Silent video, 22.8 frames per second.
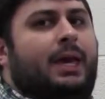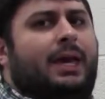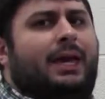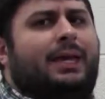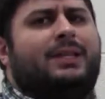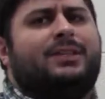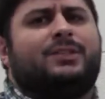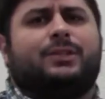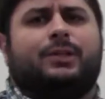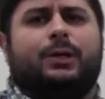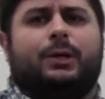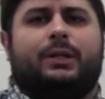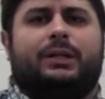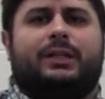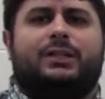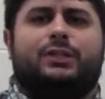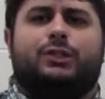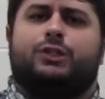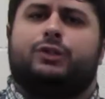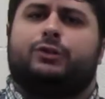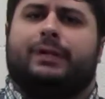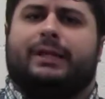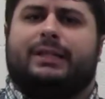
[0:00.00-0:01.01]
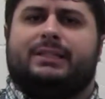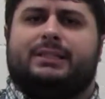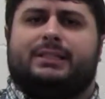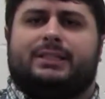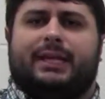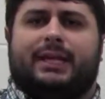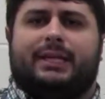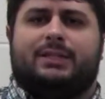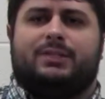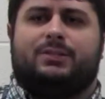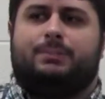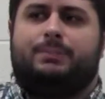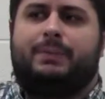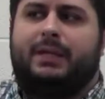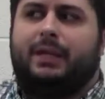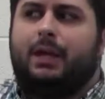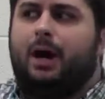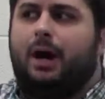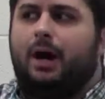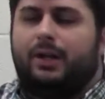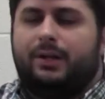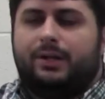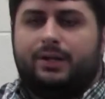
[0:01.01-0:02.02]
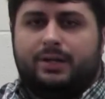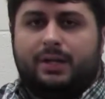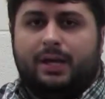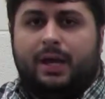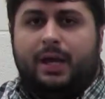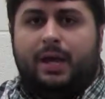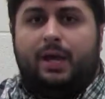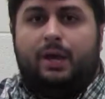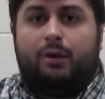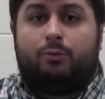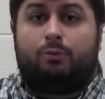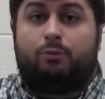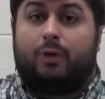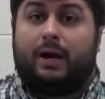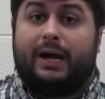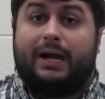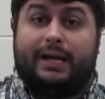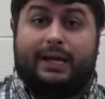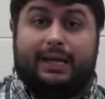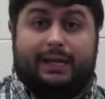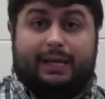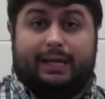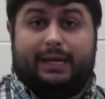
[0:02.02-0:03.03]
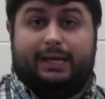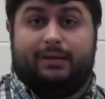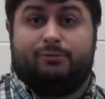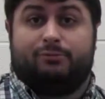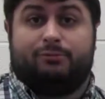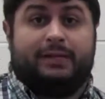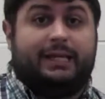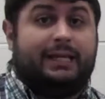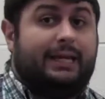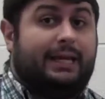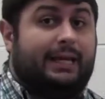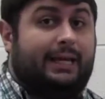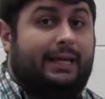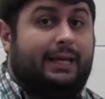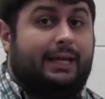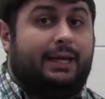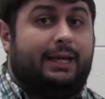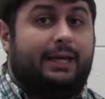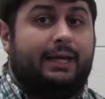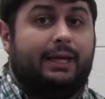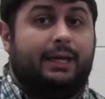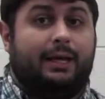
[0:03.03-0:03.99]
And this transcends beyond writing and reading,